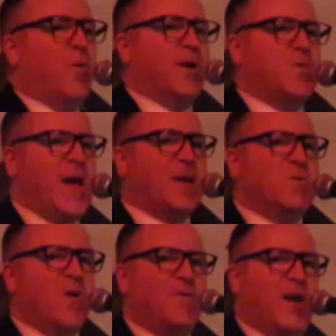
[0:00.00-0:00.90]
Want to thank you
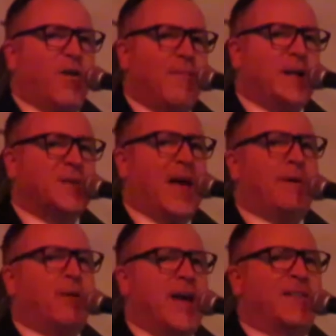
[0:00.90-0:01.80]
all very much. And how
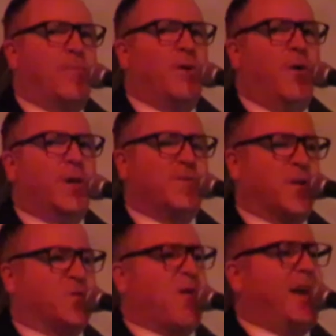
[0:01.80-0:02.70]
about a round of applause for
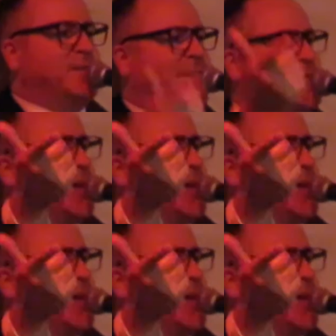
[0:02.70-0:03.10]
Australia's next